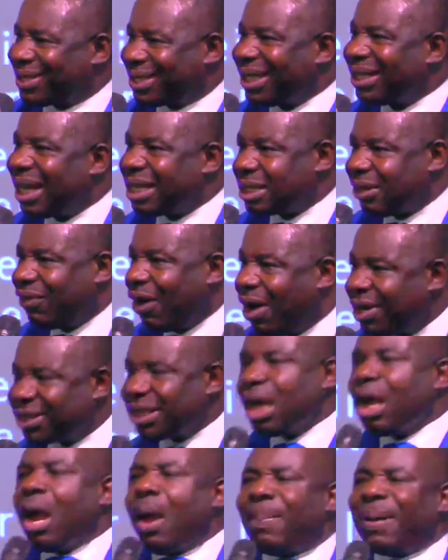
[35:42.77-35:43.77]
seed has a voice?
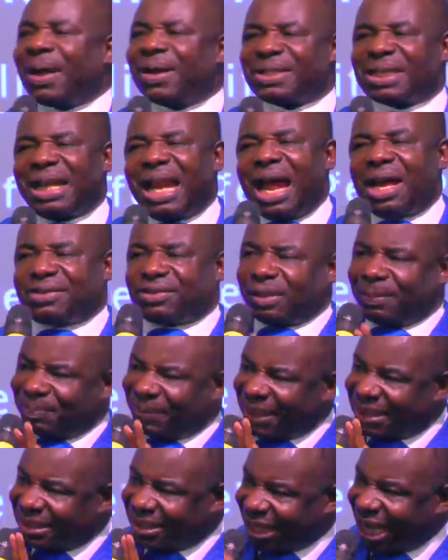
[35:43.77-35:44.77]
Because in Acts
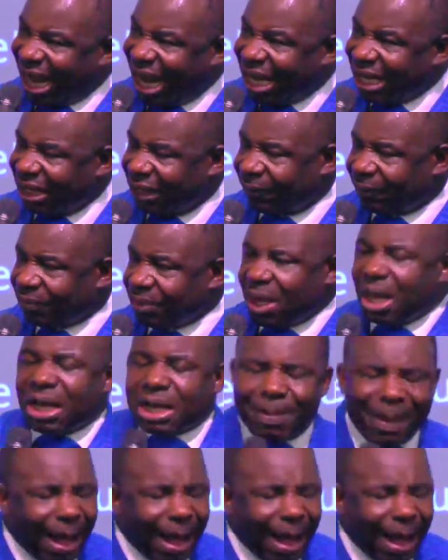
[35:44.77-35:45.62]
chapter 10, the